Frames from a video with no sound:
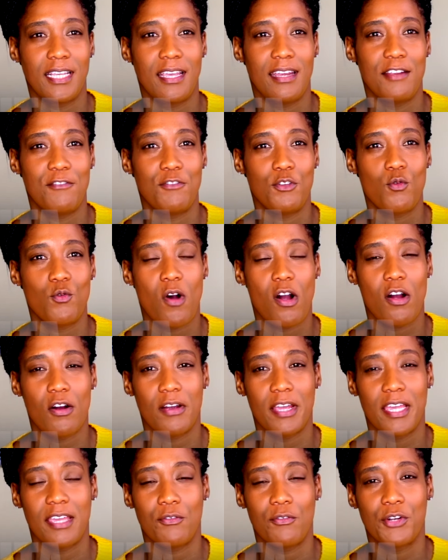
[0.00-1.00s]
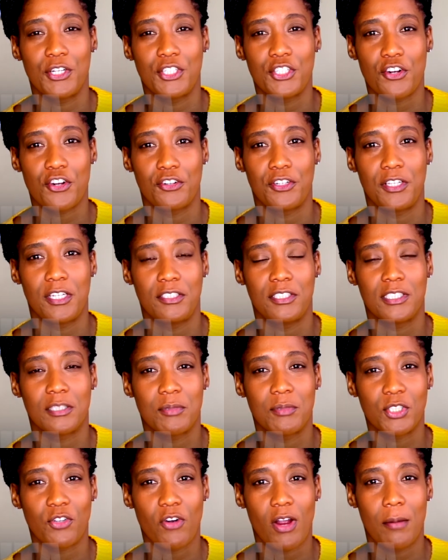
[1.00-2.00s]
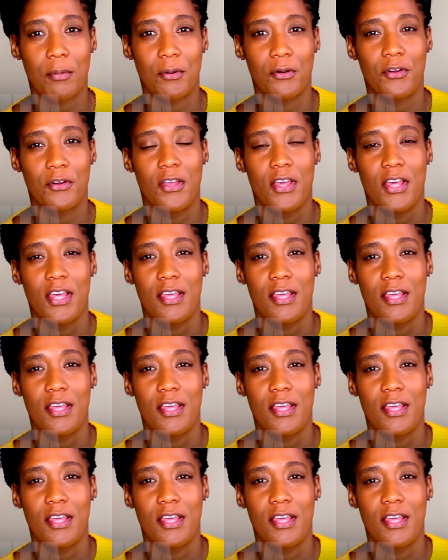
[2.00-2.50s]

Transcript: and if you are a returning subscriber,